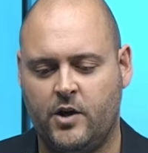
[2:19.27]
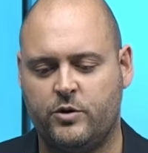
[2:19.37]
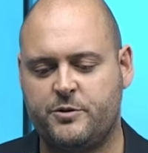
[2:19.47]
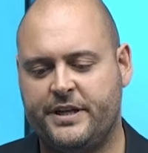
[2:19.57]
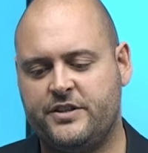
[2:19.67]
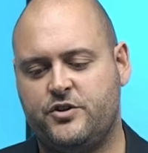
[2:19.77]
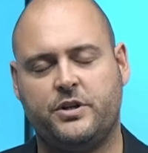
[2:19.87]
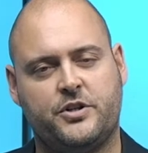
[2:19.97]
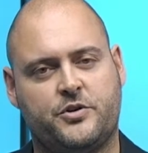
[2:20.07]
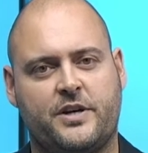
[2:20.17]
which means you
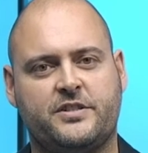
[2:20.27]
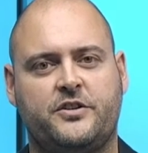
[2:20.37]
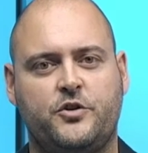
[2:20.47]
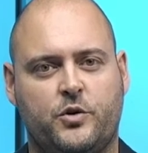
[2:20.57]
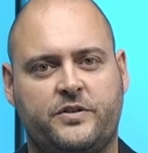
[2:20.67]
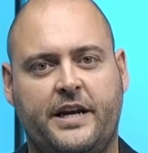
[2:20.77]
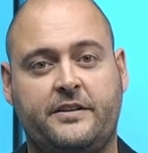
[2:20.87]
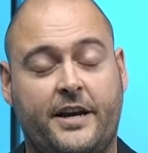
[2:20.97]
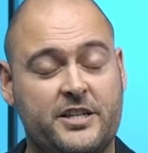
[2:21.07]
can trust that your data,